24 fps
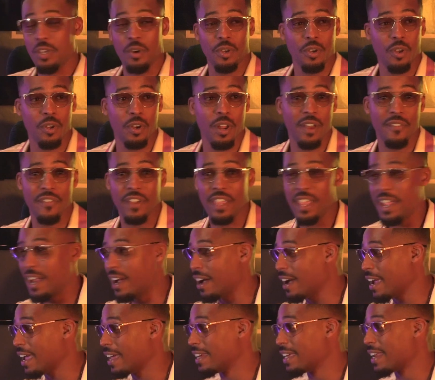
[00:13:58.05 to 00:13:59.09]
Oh, what's going on over
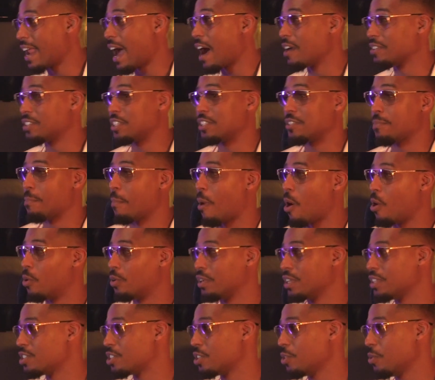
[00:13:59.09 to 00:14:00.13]
here? And then I'll just
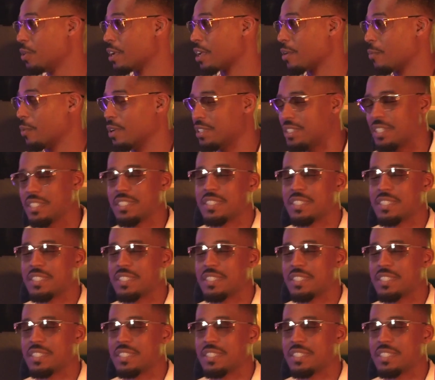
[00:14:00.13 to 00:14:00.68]
mold into it,